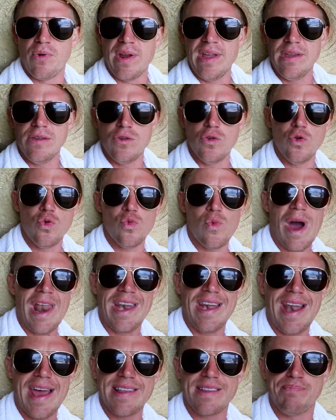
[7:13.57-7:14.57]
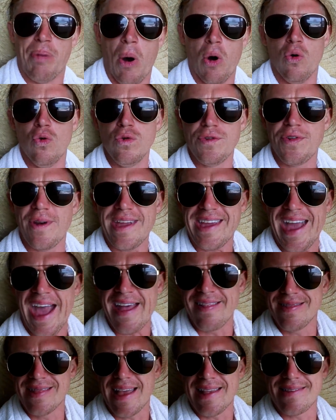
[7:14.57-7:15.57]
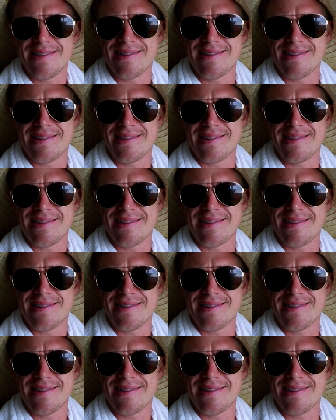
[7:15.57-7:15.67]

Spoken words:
bring you one less pool trick and the